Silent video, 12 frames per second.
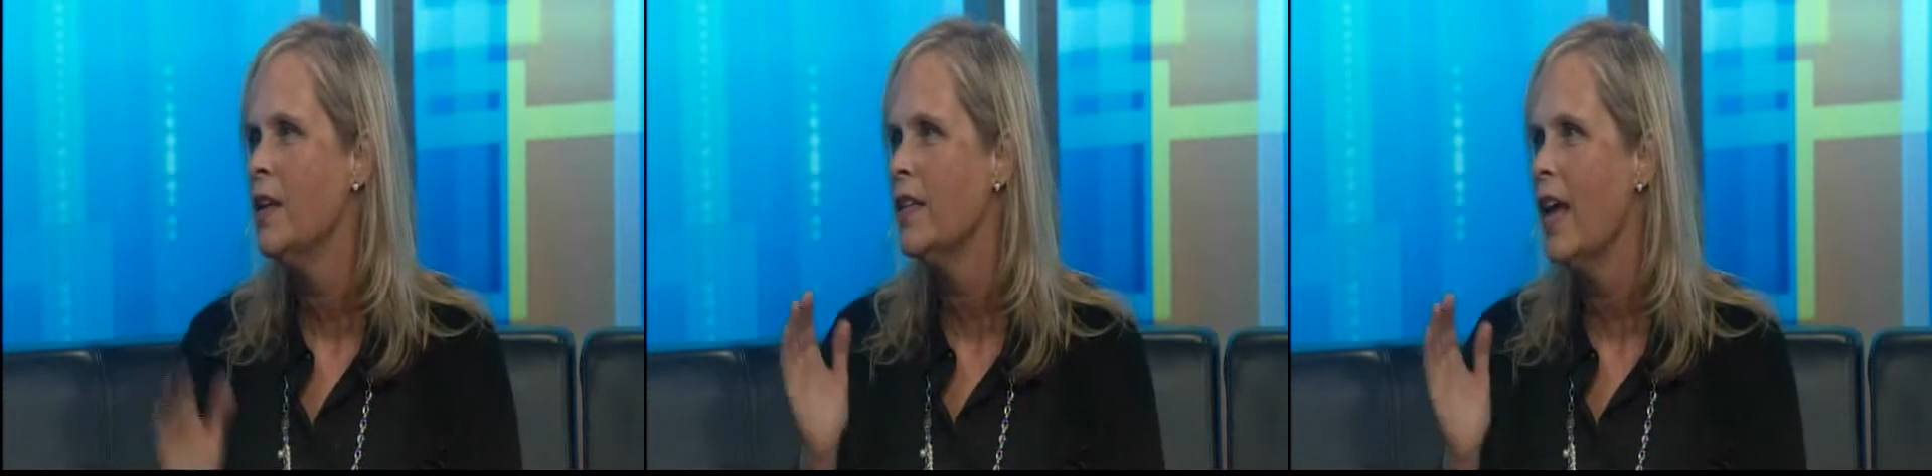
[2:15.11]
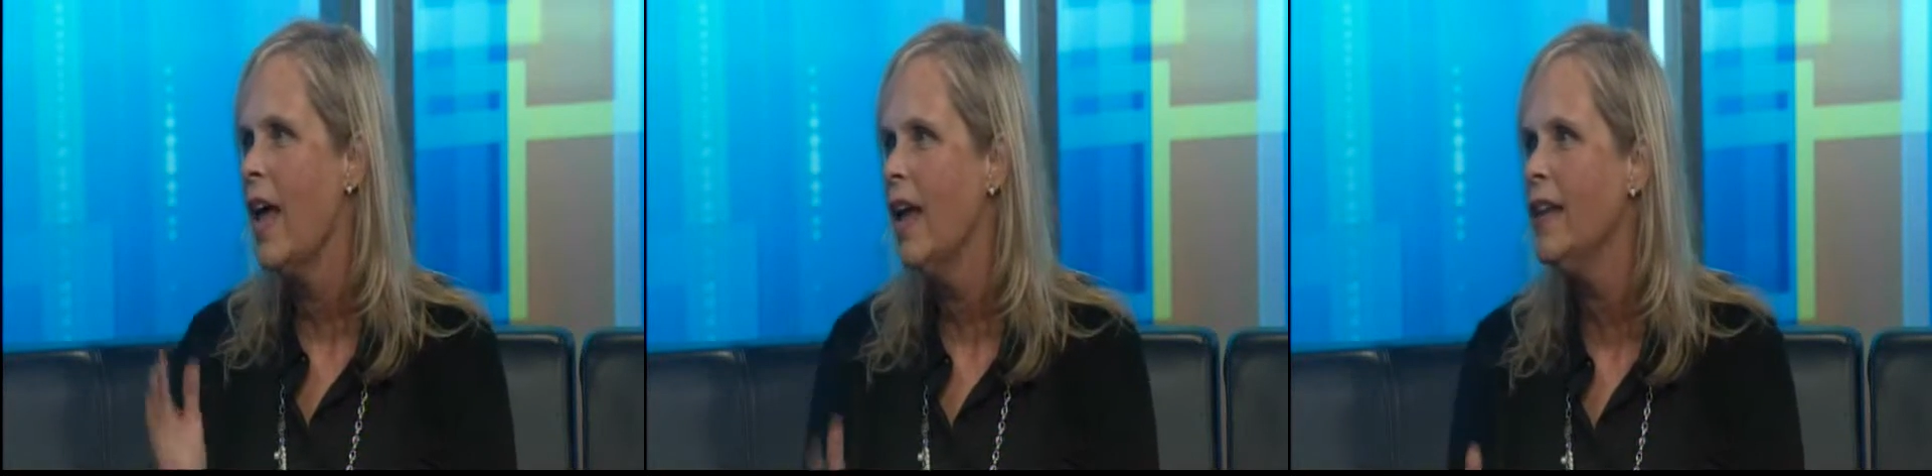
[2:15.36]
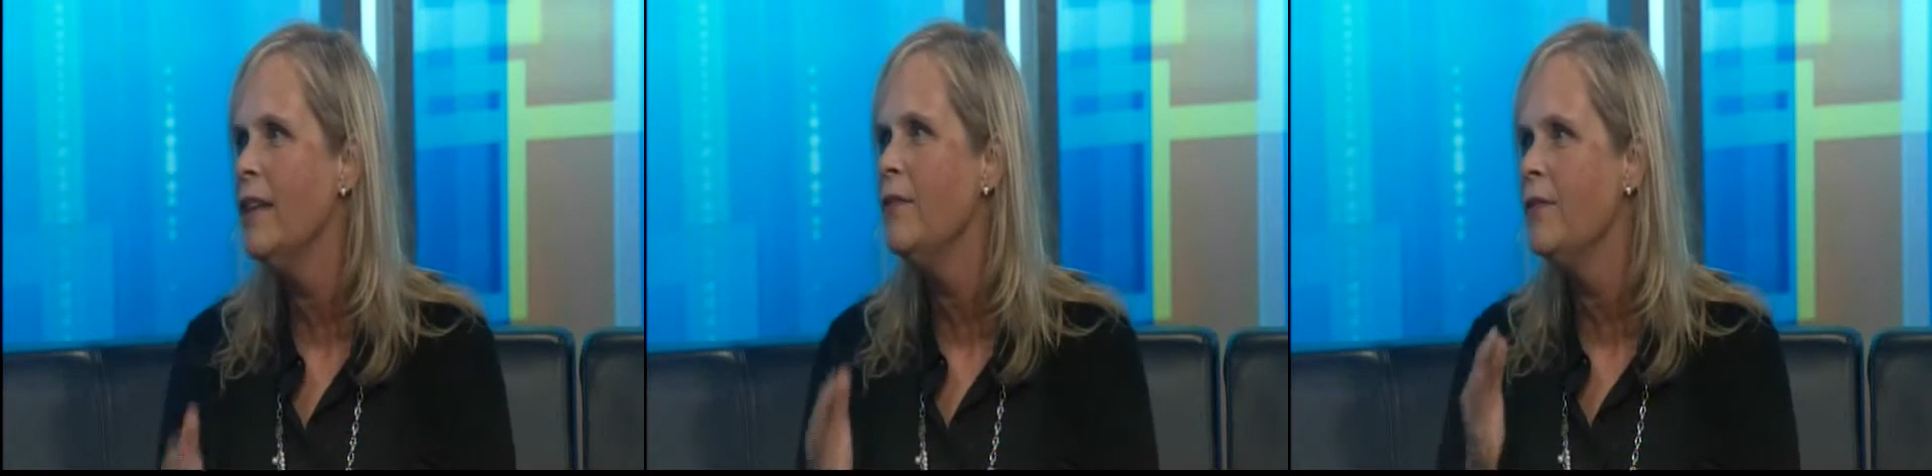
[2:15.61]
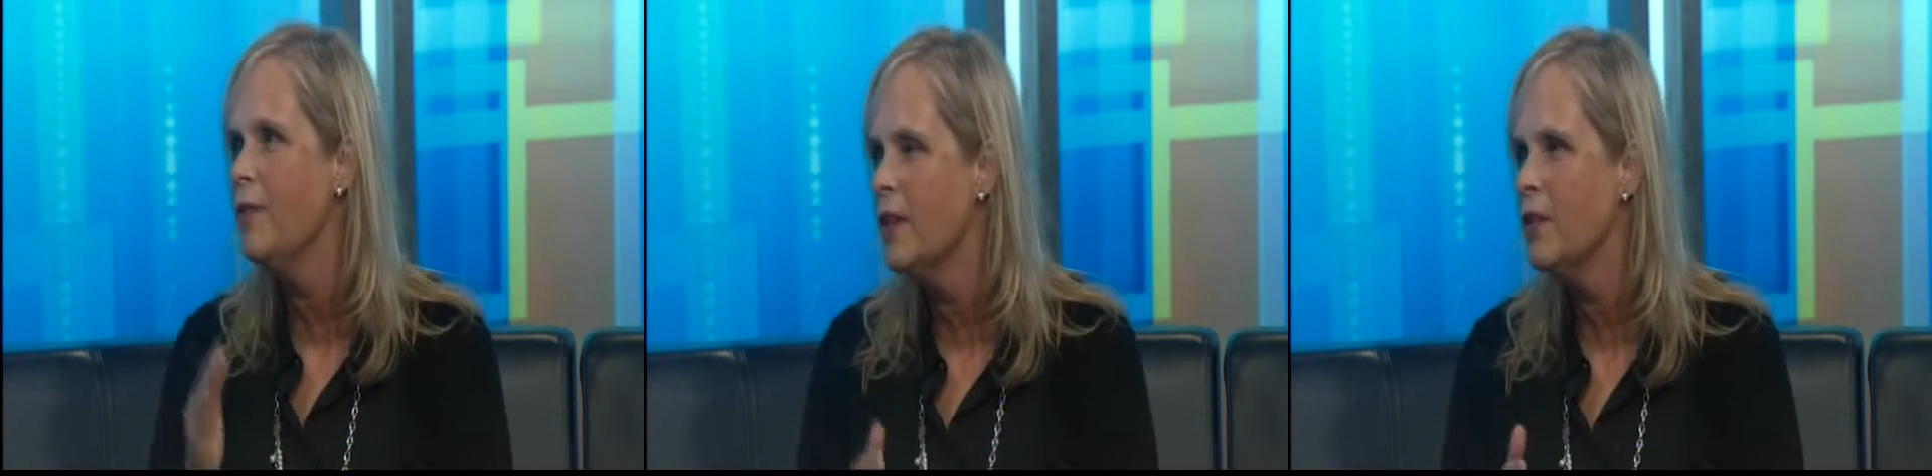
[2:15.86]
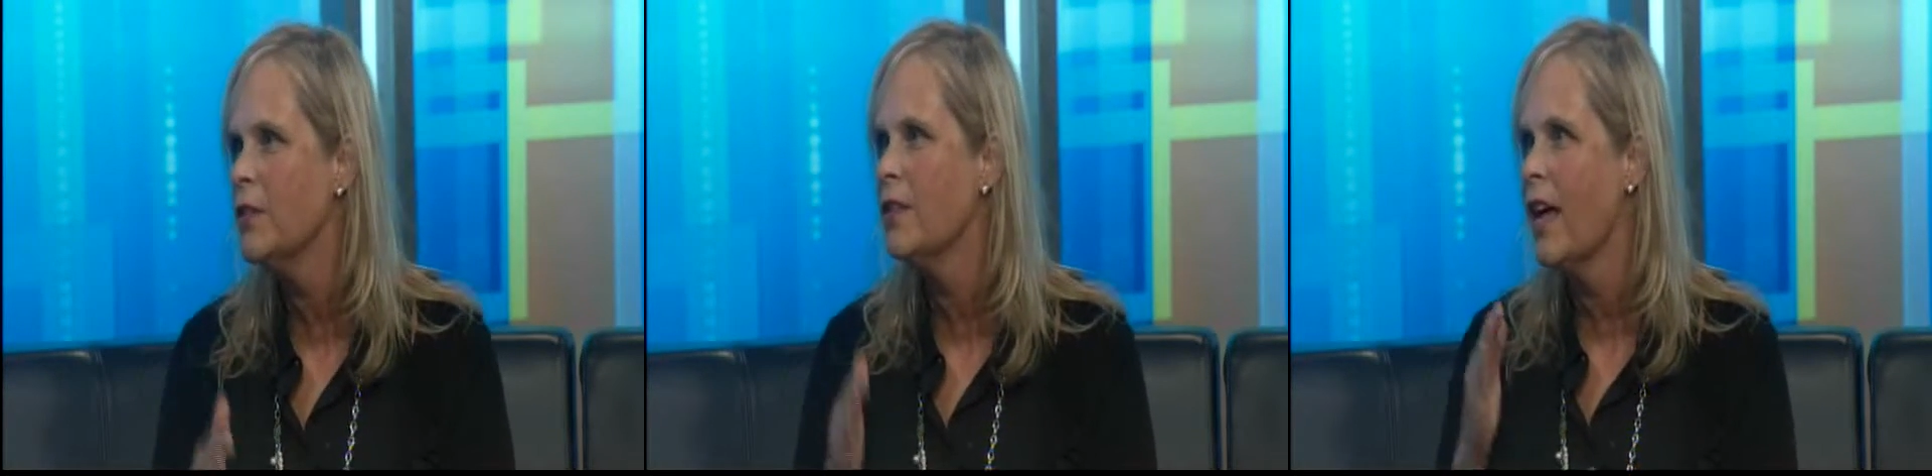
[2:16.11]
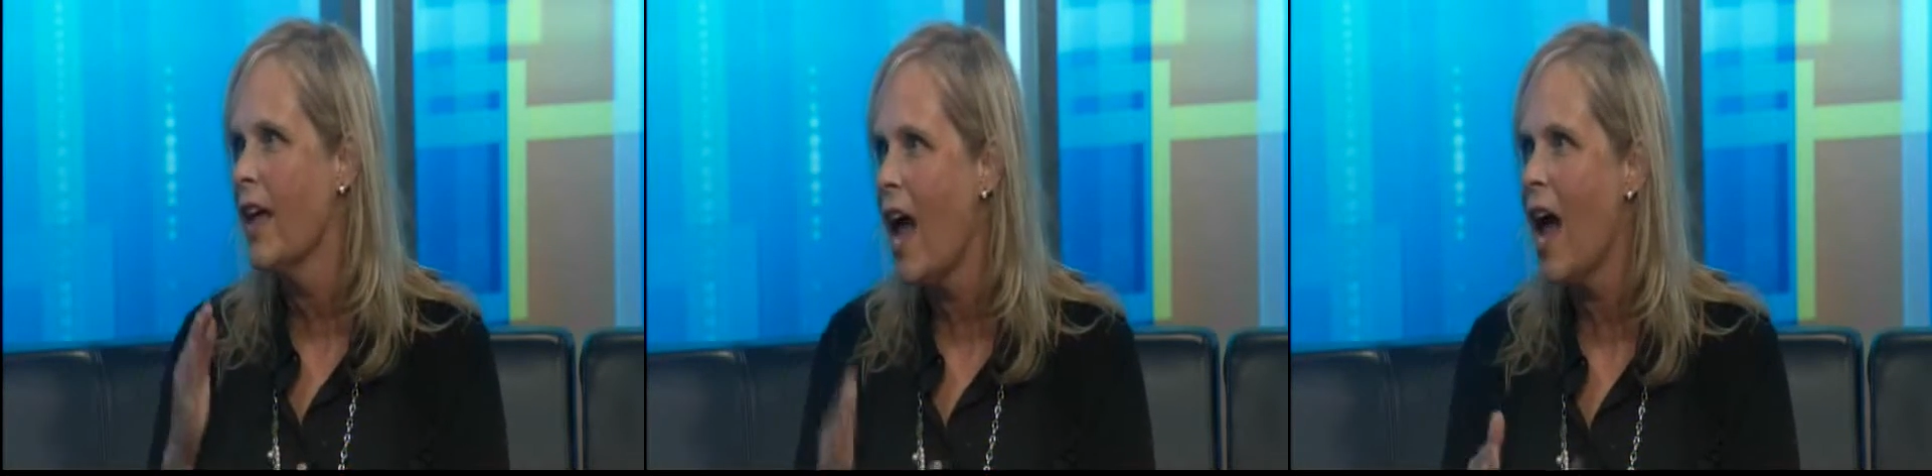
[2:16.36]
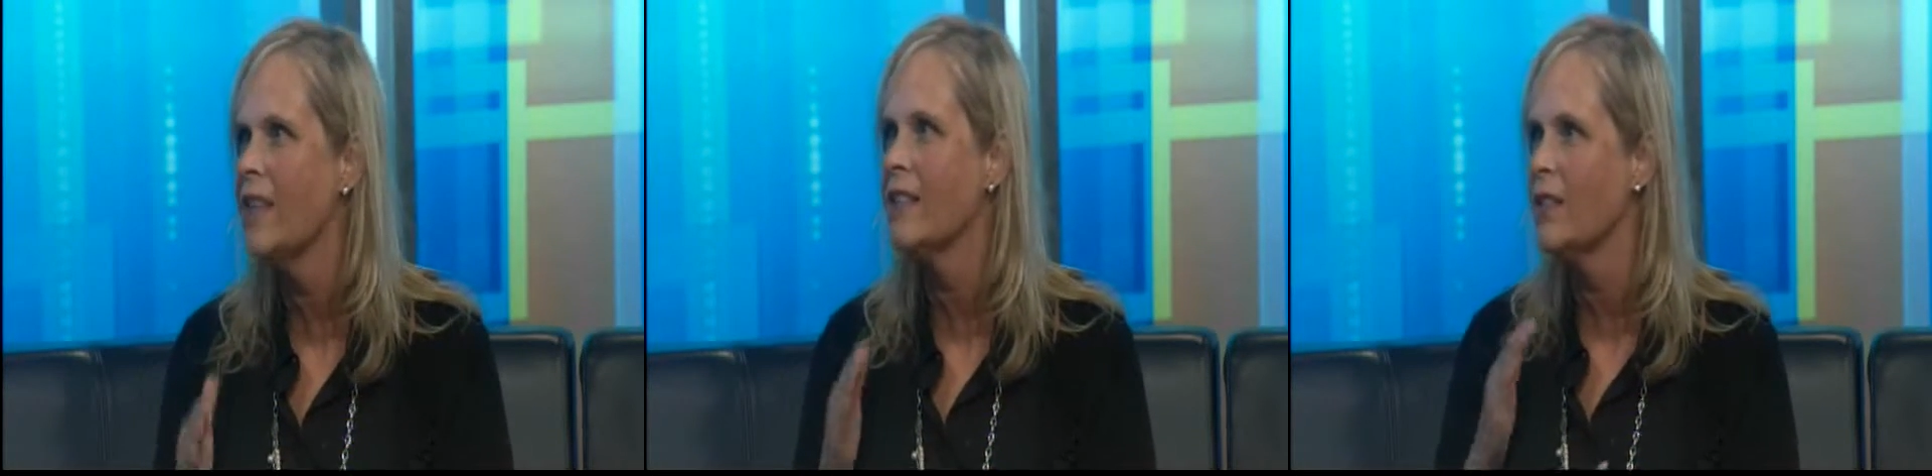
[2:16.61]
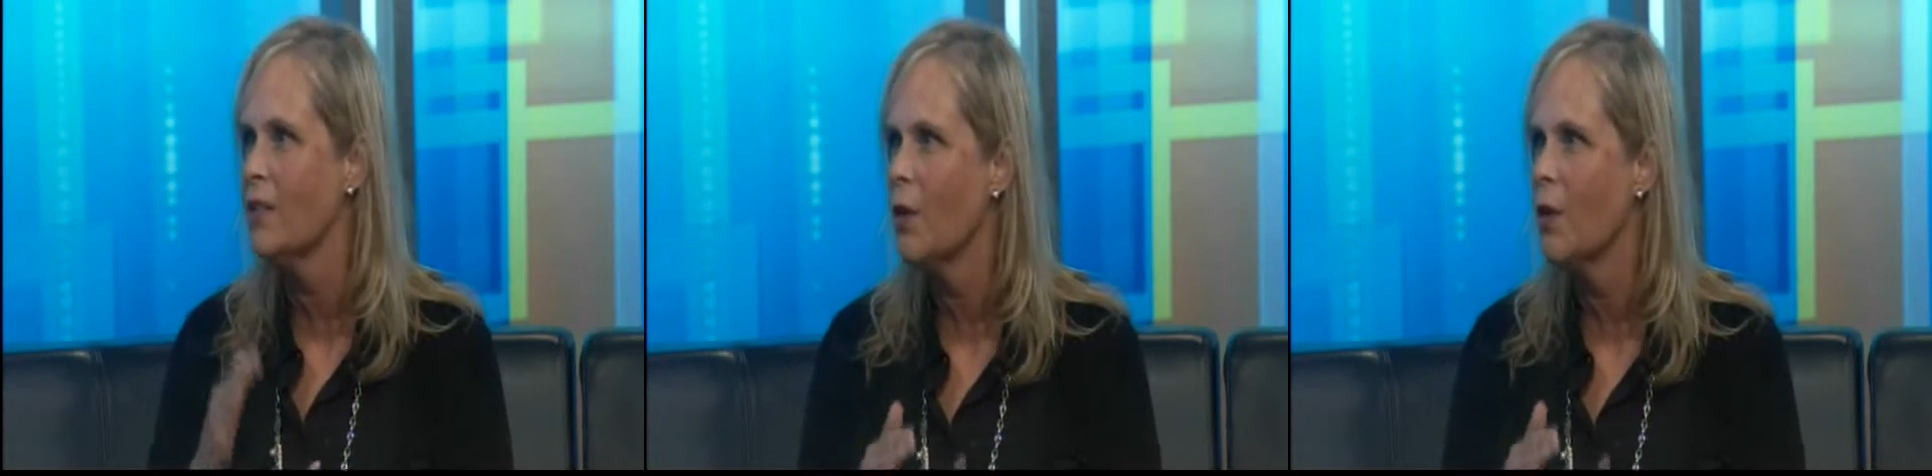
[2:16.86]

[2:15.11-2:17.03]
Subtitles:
to any field that has its